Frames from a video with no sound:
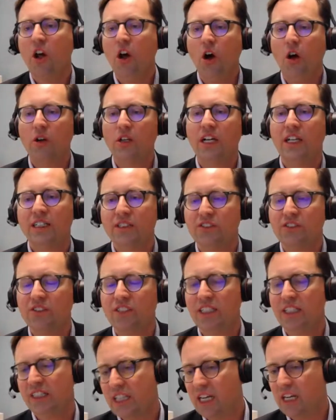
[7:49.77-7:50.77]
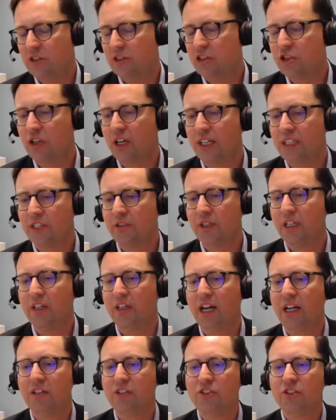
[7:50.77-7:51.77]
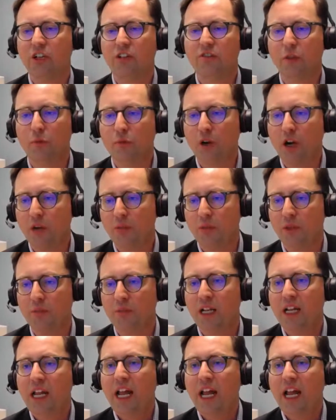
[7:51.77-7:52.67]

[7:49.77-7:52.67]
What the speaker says: all kind of sitting down to try and agree on how to solve the problem,